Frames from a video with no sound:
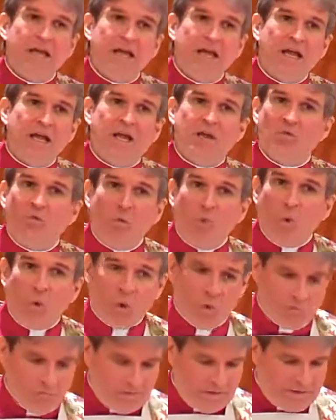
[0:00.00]
and
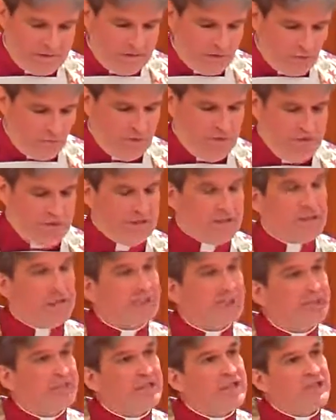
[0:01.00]
warmly greeted
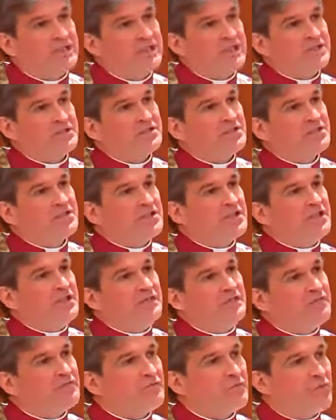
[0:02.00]
its
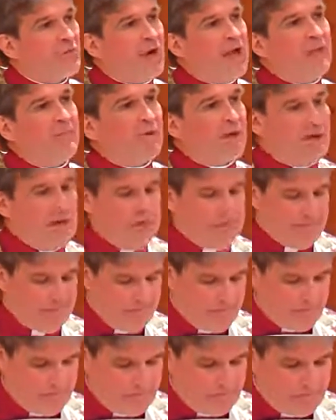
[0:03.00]
chief rabbi,
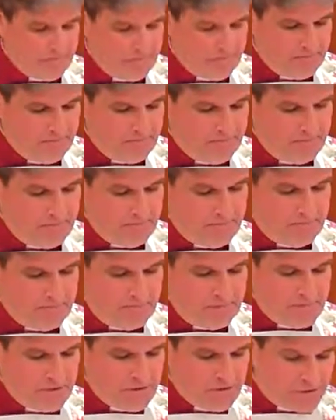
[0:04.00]

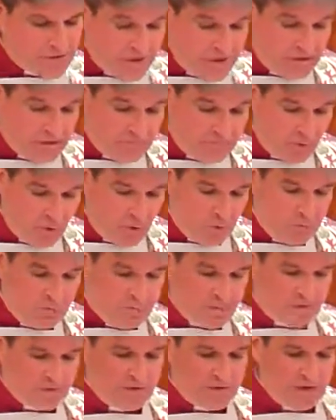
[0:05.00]
St.
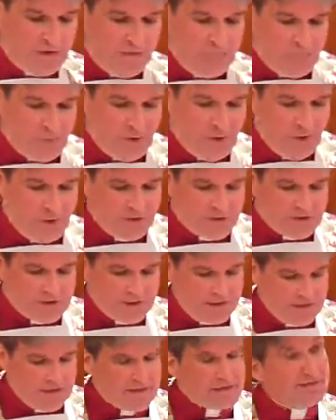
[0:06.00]
Pope John Paul
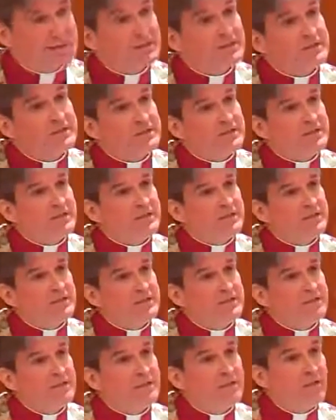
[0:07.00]
II,
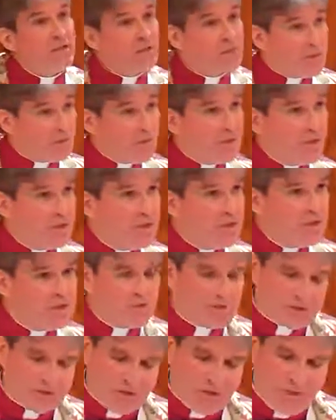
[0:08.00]
30
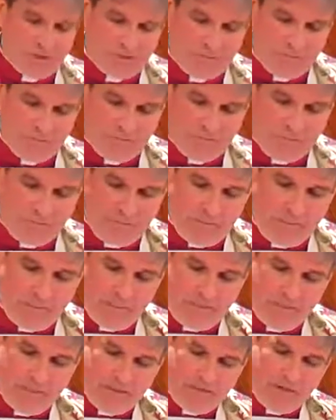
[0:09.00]
years ago
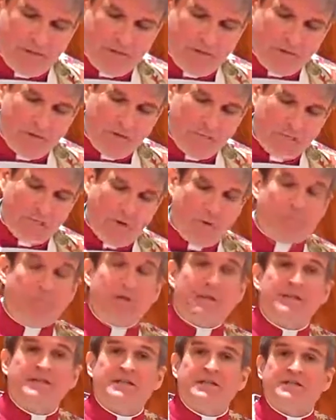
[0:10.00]
Pope
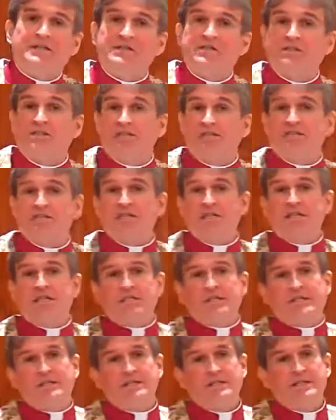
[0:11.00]
Benedict
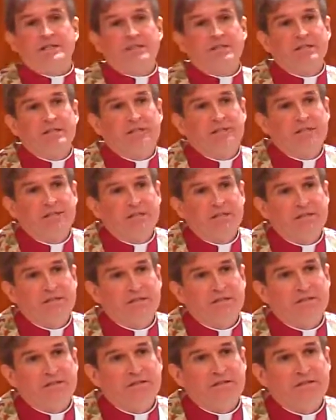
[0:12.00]
XVI,
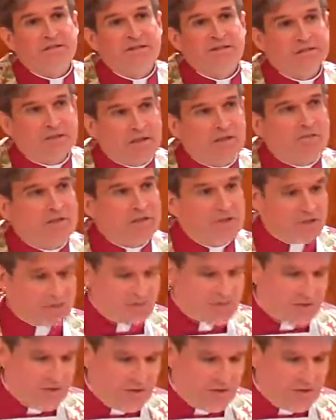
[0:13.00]
seven years